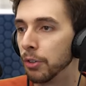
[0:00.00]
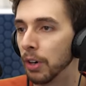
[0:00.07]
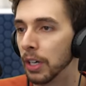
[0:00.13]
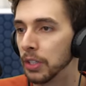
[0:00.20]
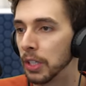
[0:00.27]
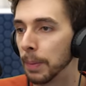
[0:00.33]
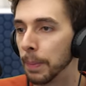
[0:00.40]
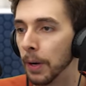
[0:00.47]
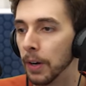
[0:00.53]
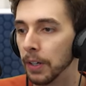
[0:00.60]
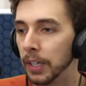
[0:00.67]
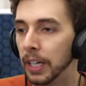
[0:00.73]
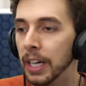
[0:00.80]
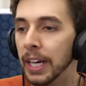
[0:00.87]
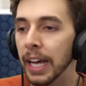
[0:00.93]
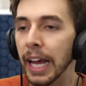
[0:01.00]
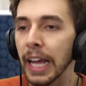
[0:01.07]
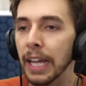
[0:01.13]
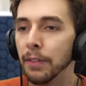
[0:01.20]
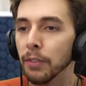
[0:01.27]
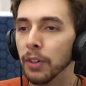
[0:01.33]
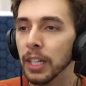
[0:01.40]
Jurassic Park.
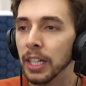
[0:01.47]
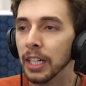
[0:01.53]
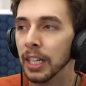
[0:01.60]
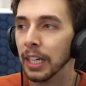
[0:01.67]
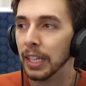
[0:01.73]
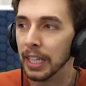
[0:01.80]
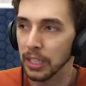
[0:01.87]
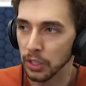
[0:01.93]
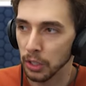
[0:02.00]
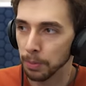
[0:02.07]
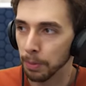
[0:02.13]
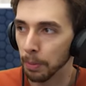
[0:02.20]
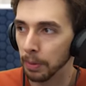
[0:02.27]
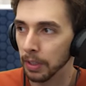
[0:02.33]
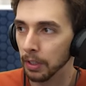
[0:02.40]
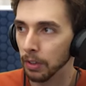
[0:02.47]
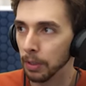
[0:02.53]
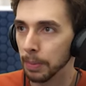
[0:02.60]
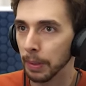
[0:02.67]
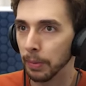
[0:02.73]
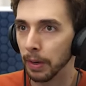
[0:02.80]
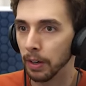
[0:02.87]
Avery, this is probably the only
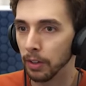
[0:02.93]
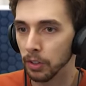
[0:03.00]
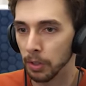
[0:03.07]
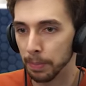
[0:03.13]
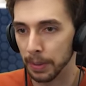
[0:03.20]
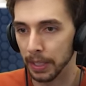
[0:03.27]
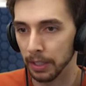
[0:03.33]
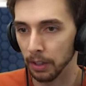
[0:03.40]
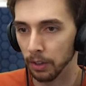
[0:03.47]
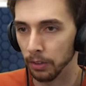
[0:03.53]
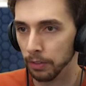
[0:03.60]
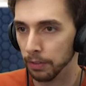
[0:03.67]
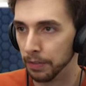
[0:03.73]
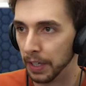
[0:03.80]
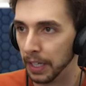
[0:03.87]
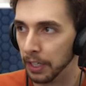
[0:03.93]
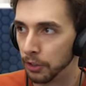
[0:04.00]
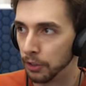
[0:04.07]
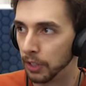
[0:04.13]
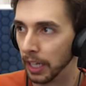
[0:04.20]
bit where it looks a bit unfinished.